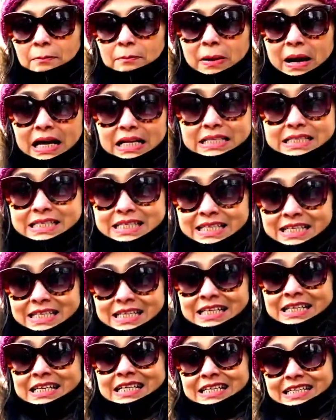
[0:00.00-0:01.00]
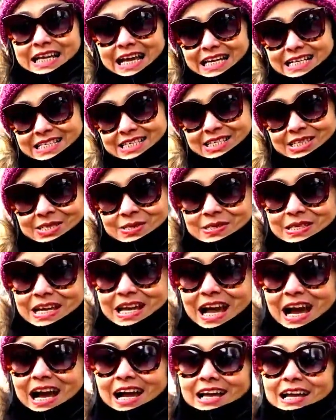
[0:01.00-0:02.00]
but yes today
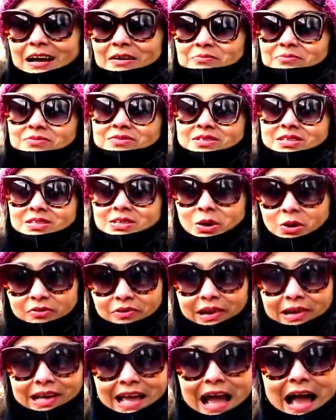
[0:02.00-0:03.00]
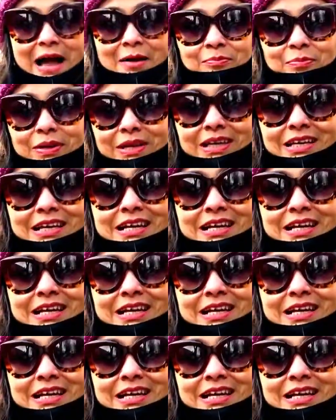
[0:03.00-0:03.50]
I am so very happy.